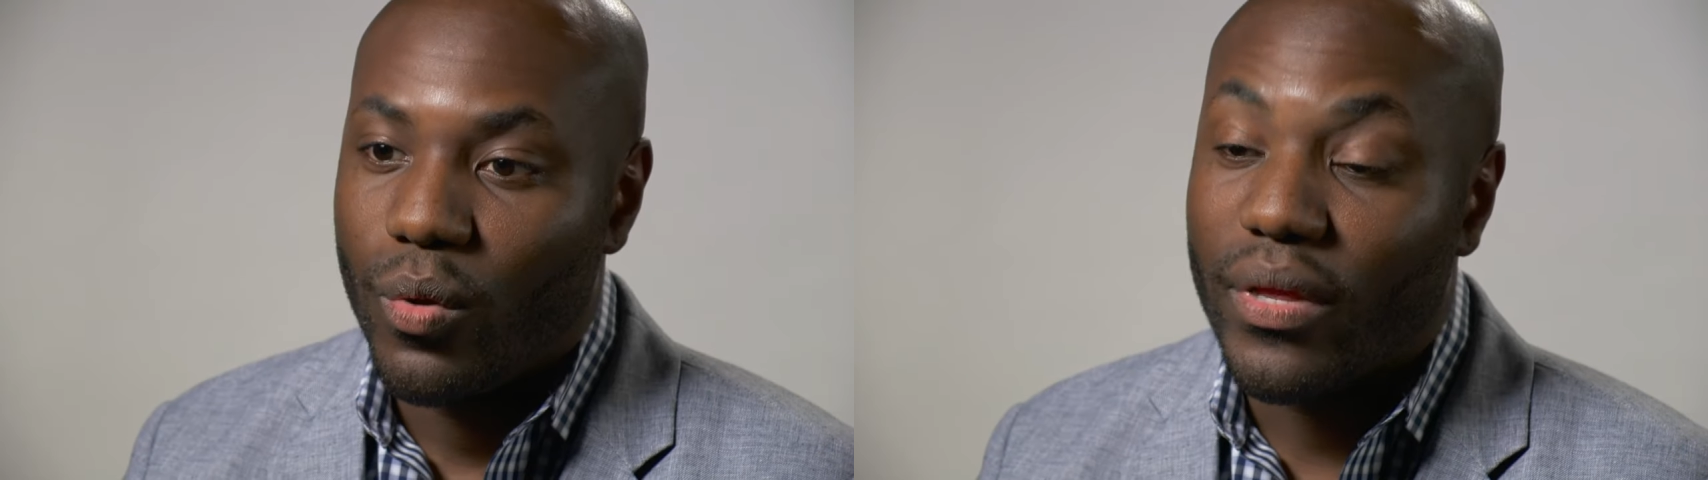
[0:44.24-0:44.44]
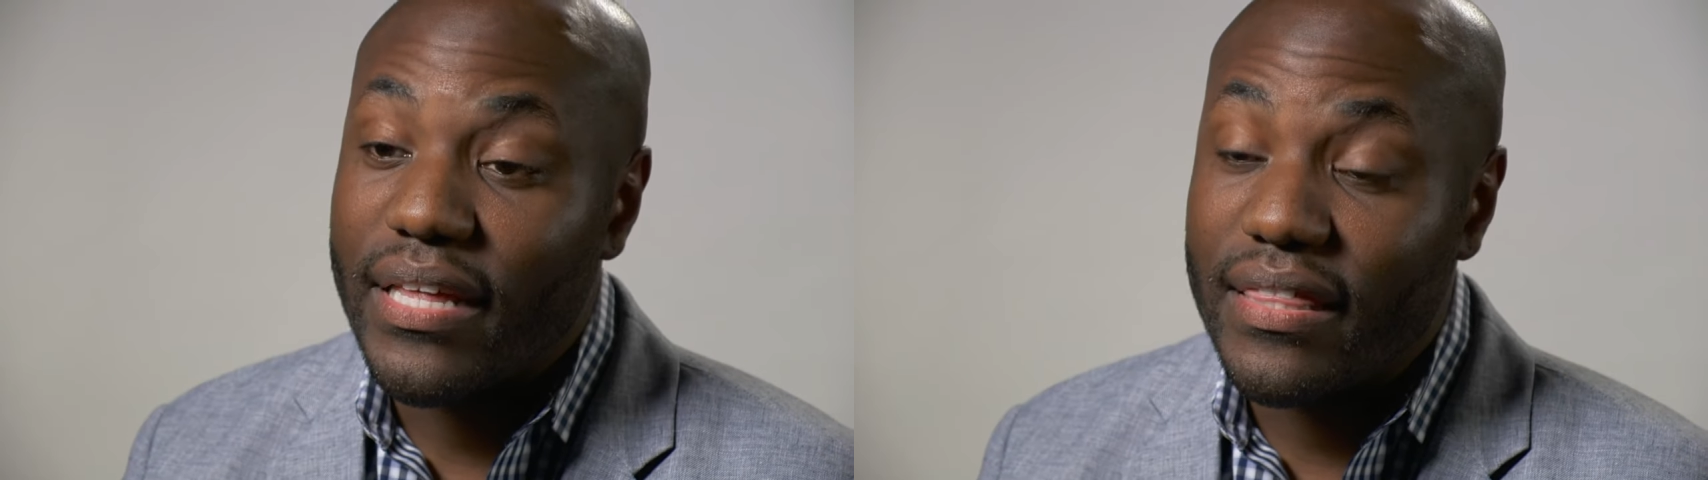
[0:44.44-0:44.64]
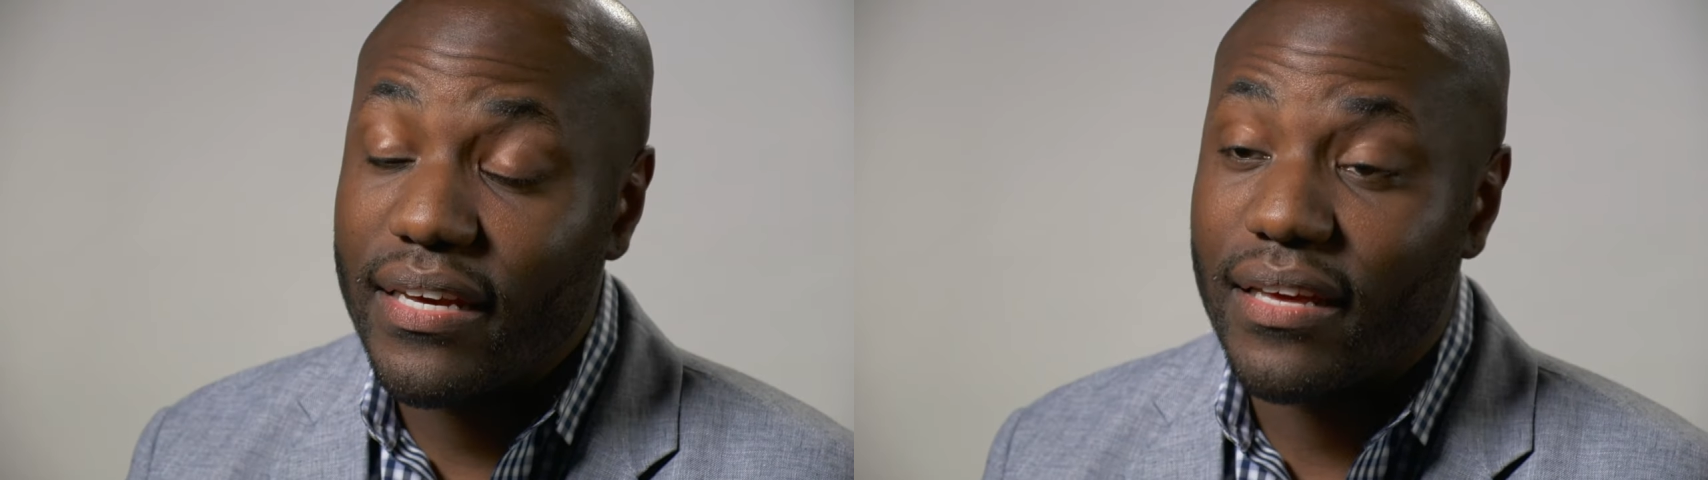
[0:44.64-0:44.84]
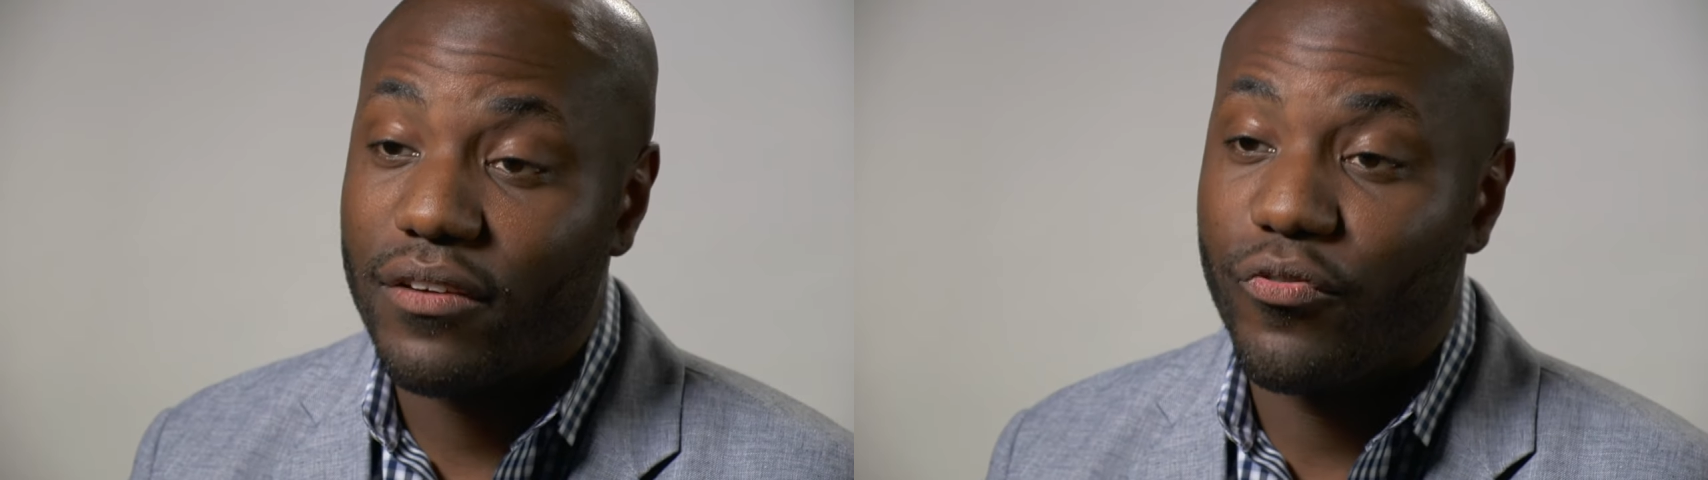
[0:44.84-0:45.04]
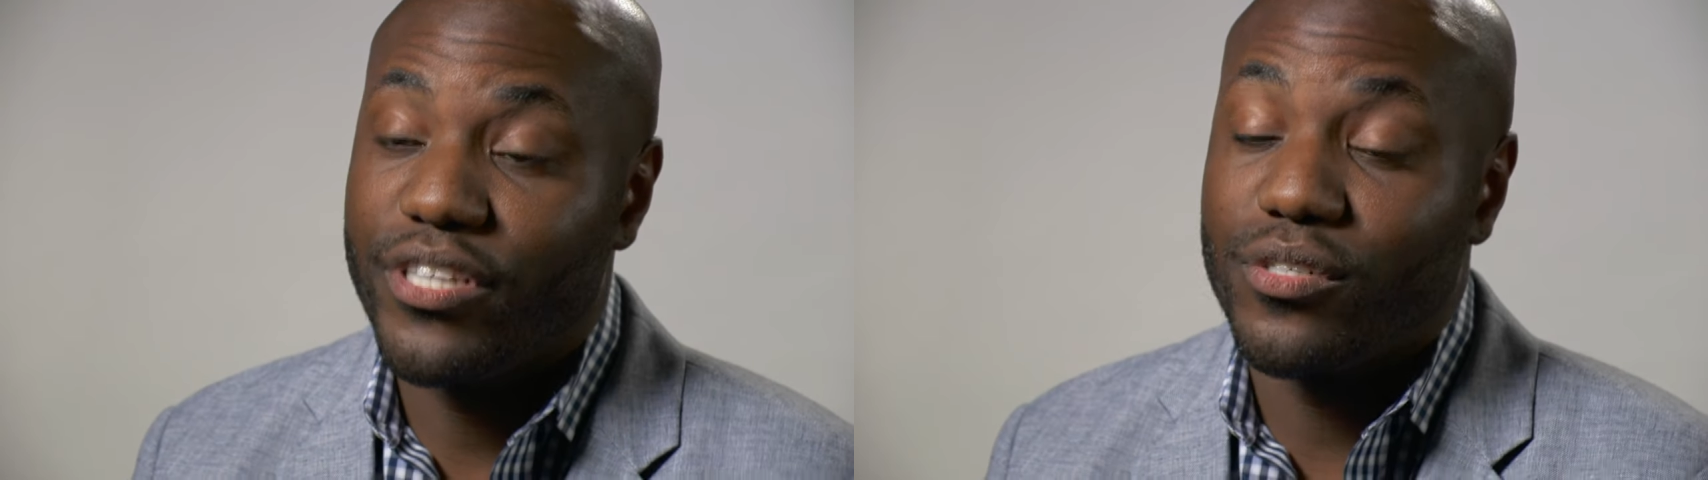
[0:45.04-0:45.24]
Well, I think
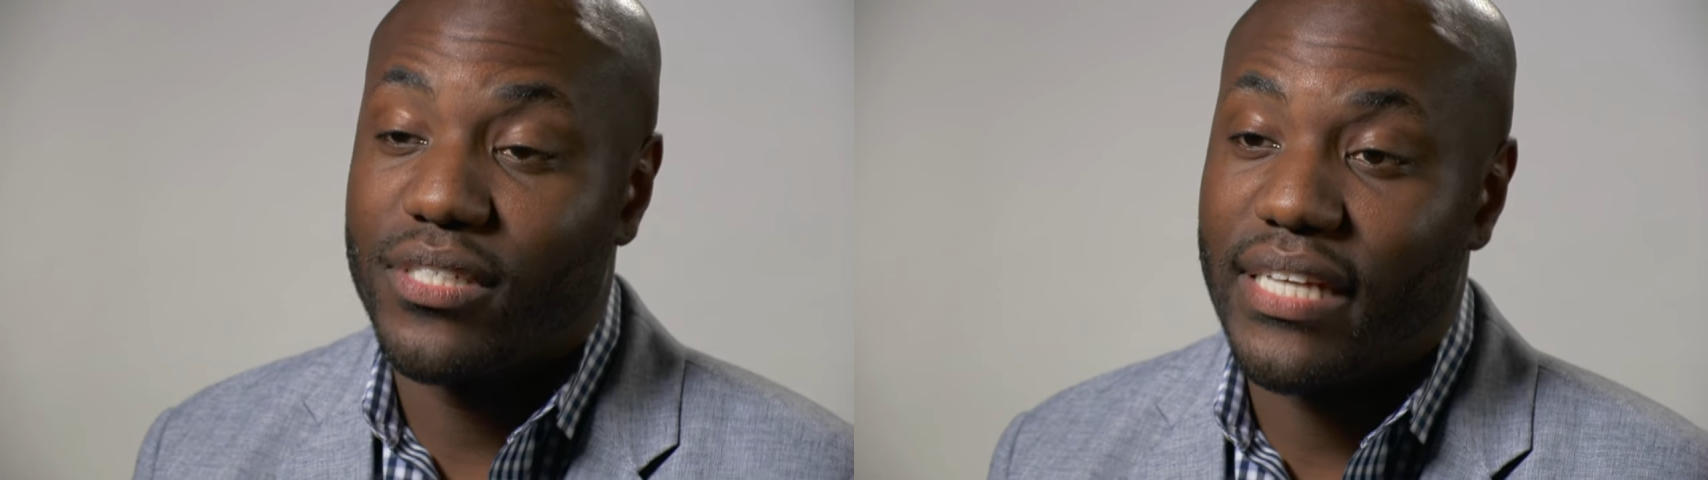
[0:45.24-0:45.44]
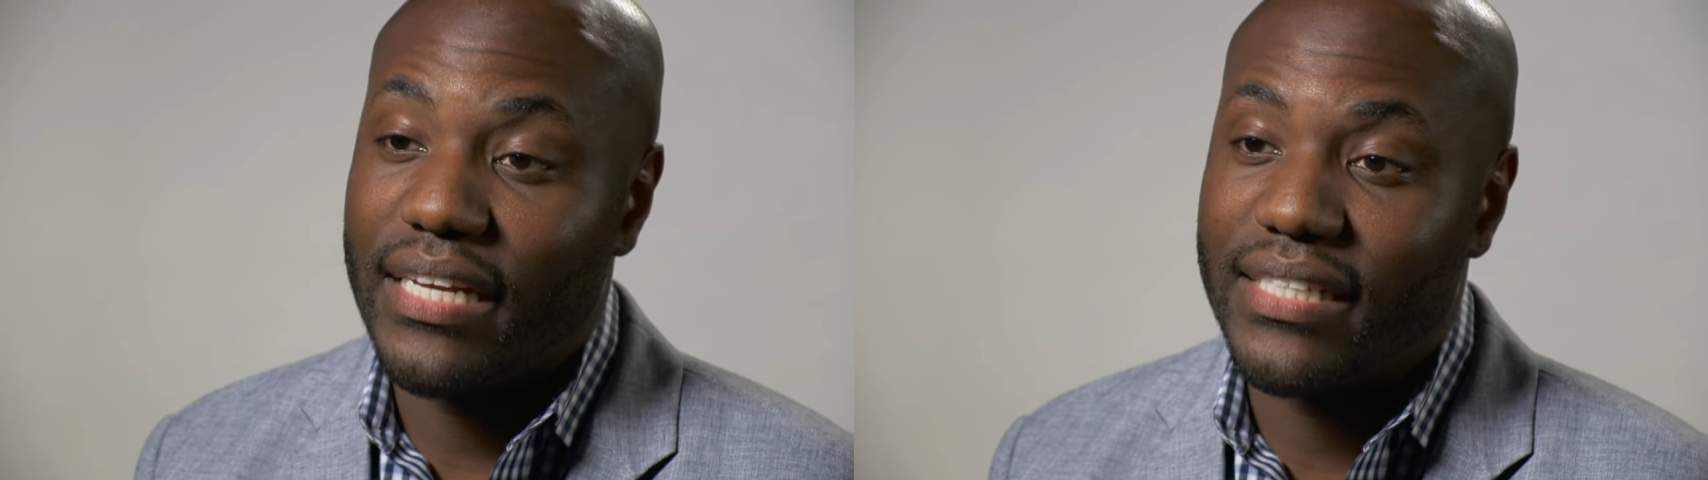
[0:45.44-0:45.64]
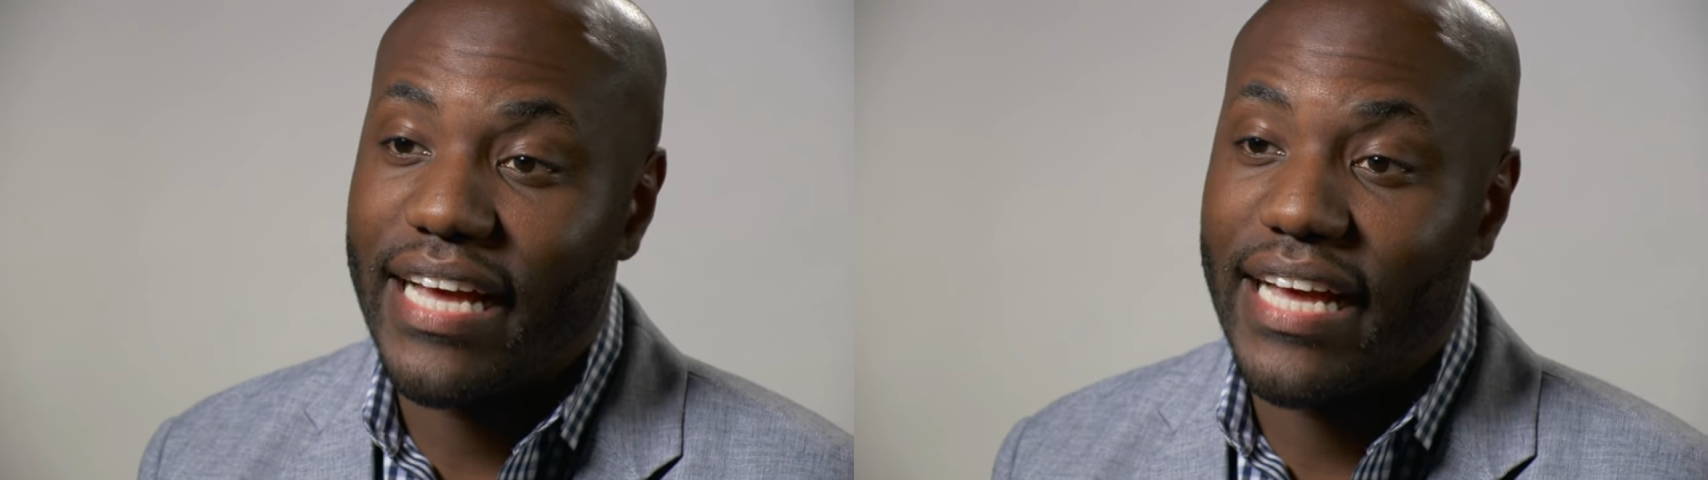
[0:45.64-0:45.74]
regional cities